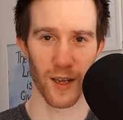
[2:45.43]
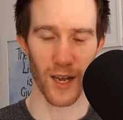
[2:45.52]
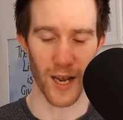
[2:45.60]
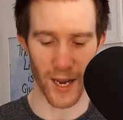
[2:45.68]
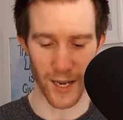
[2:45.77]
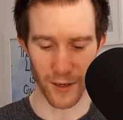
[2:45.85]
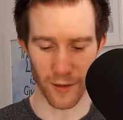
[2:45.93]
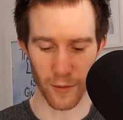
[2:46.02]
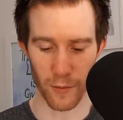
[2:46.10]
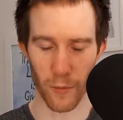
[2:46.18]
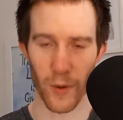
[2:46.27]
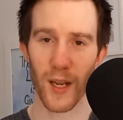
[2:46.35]
And
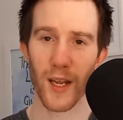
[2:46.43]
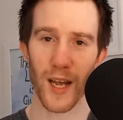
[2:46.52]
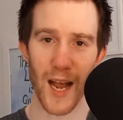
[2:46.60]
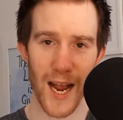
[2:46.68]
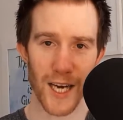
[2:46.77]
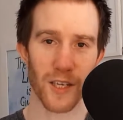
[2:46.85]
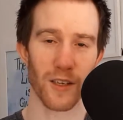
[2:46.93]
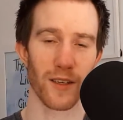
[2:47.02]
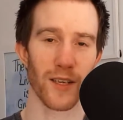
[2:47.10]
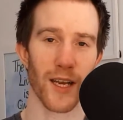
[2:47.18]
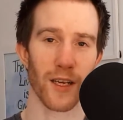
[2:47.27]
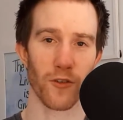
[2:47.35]
we actually
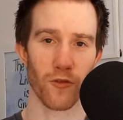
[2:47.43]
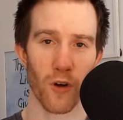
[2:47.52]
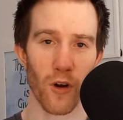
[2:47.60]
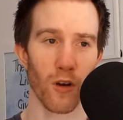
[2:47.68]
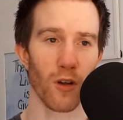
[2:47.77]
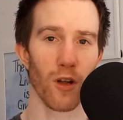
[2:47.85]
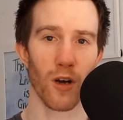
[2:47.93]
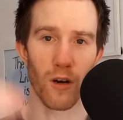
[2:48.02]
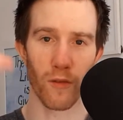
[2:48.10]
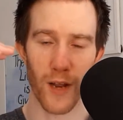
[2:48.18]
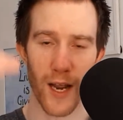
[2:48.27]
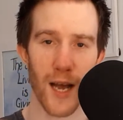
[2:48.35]
take control
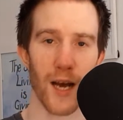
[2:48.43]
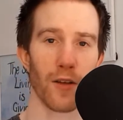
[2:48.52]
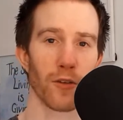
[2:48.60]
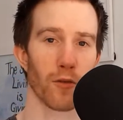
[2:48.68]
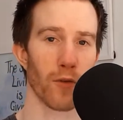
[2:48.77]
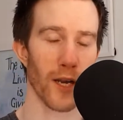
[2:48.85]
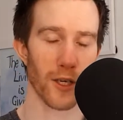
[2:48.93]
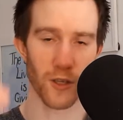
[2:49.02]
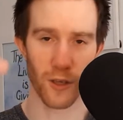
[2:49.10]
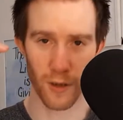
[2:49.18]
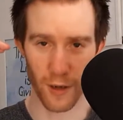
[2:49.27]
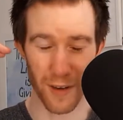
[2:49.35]
of our
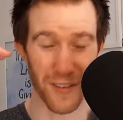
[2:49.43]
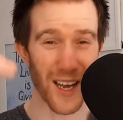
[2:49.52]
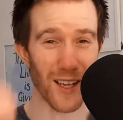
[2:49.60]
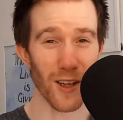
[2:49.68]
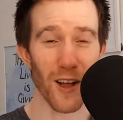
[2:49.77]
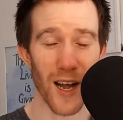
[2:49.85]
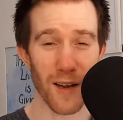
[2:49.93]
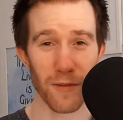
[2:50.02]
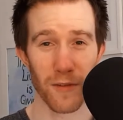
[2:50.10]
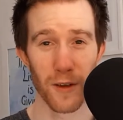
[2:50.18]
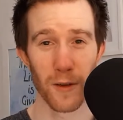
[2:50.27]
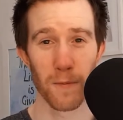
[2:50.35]
direction, of our
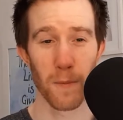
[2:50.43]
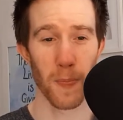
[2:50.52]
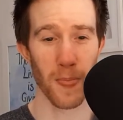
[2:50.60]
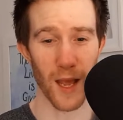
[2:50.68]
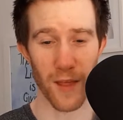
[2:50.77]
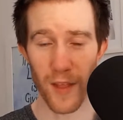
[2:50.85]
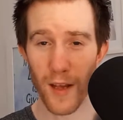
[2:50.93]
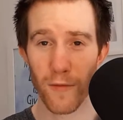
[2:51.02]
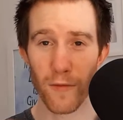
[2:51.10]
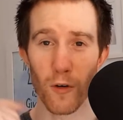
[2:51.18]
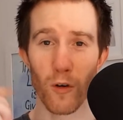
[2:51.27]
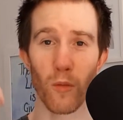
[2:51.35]
life. And
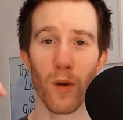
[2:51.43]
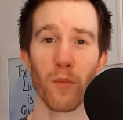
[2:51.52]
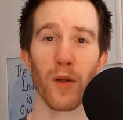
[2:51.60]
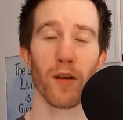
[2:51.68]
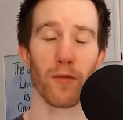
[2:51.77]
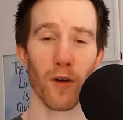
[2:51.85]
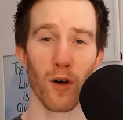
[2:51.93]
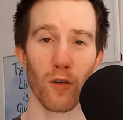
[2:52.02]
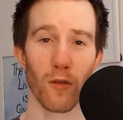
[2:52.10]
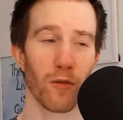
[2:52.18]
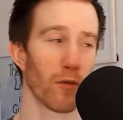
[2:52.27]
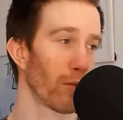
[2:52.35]
therefore, when we
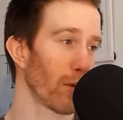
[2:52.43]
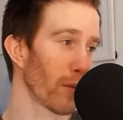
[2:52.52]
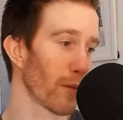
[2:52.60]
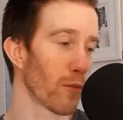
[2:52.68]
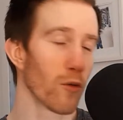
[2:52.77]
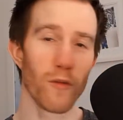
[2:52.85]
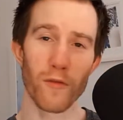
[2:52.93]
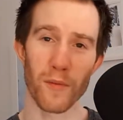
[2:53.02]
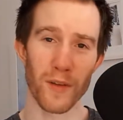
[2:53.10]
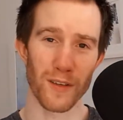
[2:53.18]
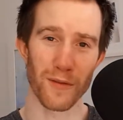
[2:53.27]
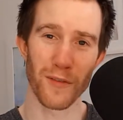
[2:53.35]
evolve, when we move from
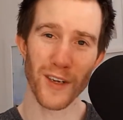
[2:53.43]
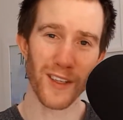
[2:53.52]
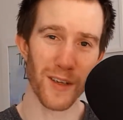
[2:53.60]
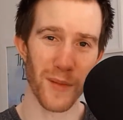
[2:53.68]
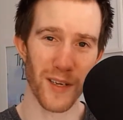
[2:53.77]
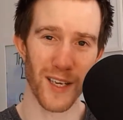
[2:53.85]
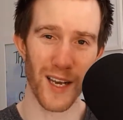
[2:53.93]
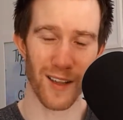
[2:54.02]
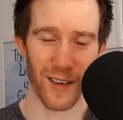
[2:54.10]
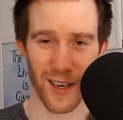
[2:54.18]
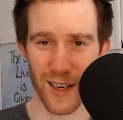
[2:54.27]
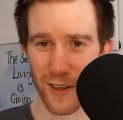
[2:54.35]
this victim
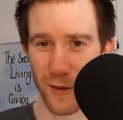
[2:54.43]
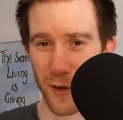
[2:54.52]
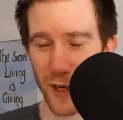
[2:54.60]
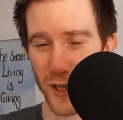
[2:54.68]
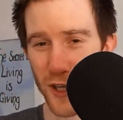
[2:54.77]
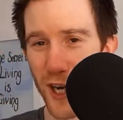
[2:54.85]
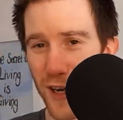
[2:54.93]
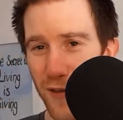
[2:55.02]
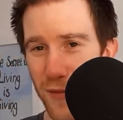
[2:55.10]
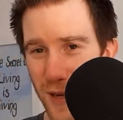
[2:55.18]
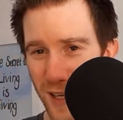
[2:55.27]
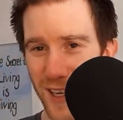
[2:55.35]
mentality into an
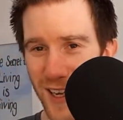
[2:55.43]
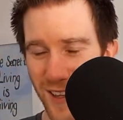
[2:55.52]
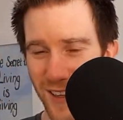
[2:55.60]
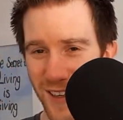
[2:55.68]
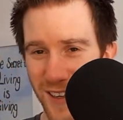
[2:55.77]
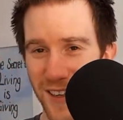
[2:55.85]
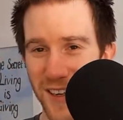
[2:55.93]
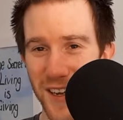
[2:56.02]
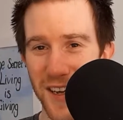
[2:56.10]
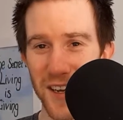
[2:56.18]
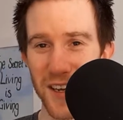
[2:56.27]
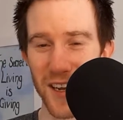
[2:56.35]
achiever mentality,
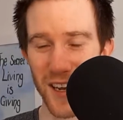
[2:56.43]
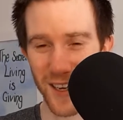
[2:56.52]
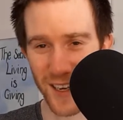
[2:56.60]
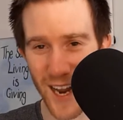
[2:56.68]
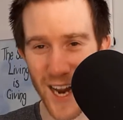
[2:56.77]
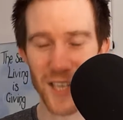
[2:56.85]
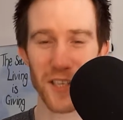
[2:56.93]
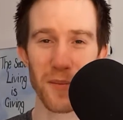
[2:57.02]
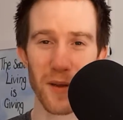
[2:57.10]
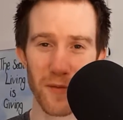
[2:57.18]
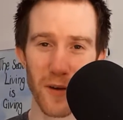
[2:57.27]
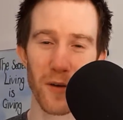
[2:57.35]
it can actually
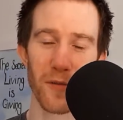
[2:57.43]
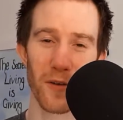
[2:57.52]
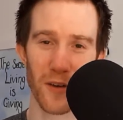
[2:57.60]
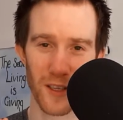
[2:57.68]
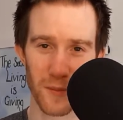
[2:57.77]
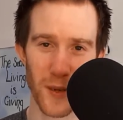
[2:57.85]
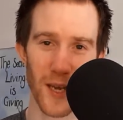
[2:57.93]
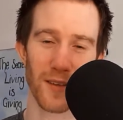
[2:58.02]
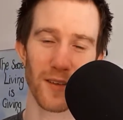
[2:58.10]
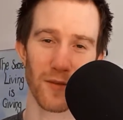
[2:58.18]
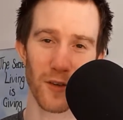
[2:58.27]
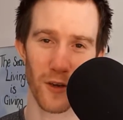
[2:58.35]
be very, very
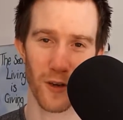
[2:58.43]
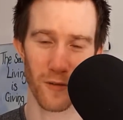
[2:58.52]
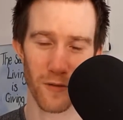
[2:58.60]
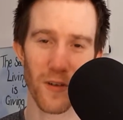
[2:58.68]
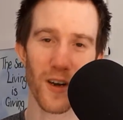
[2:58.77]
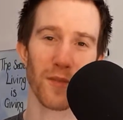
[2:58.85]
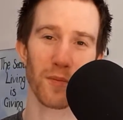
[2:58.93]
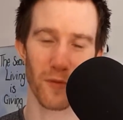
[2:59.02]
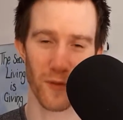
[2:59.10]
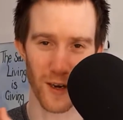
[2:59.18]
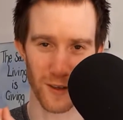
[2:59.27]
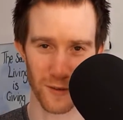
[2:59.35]
expansive, not only for us, but
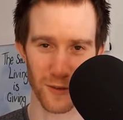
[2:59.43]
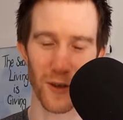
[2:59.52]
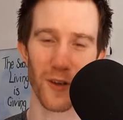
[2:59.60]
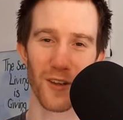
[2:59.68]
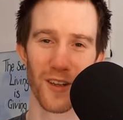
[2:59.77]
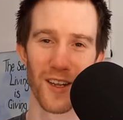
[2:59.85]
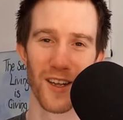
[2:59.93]
for our soul.